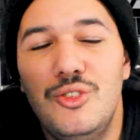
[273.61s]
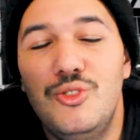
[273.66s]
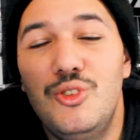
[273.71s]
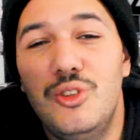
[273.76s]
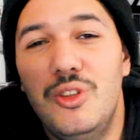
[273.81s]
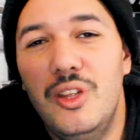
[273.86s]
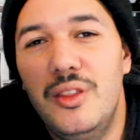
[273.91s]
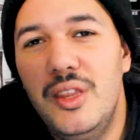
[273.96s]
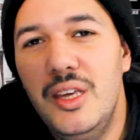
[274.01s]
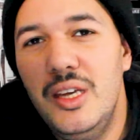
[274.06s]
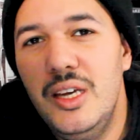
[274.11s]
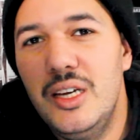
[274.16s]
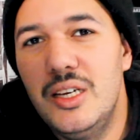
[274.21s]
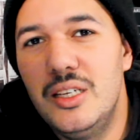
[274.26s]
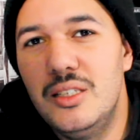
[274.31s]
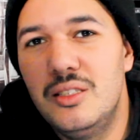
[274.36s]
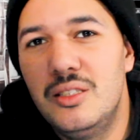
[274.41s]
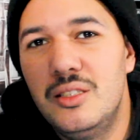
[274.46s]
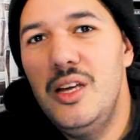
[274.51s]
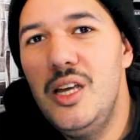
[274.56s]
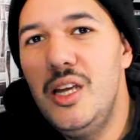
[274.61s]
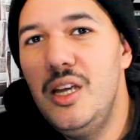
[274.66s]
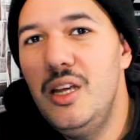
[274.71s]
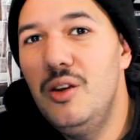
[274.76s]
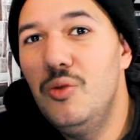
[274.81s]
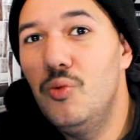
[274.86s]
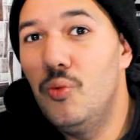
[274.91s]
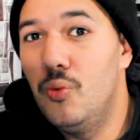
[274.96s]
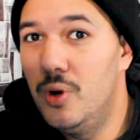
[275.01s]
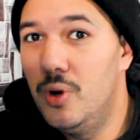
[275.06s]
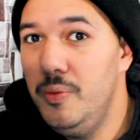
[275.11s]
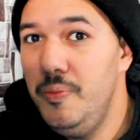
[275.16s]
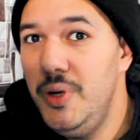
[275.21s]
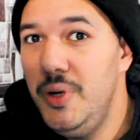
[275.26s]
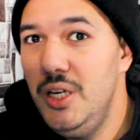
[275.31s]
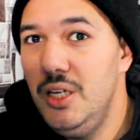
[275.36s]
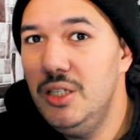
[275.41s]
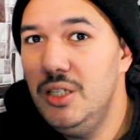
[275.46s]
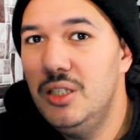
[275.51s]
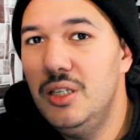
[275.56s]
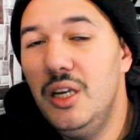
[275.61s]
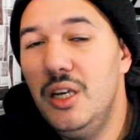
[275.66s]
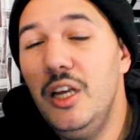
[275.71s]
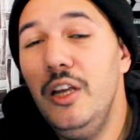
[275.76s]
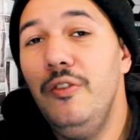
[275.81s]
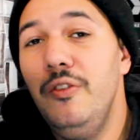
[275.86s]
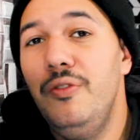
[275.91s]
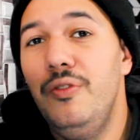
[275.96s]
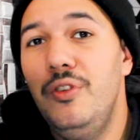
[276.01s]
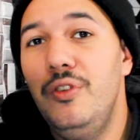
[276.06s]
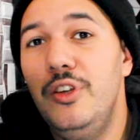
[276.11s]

So the thing is, in One Piece, if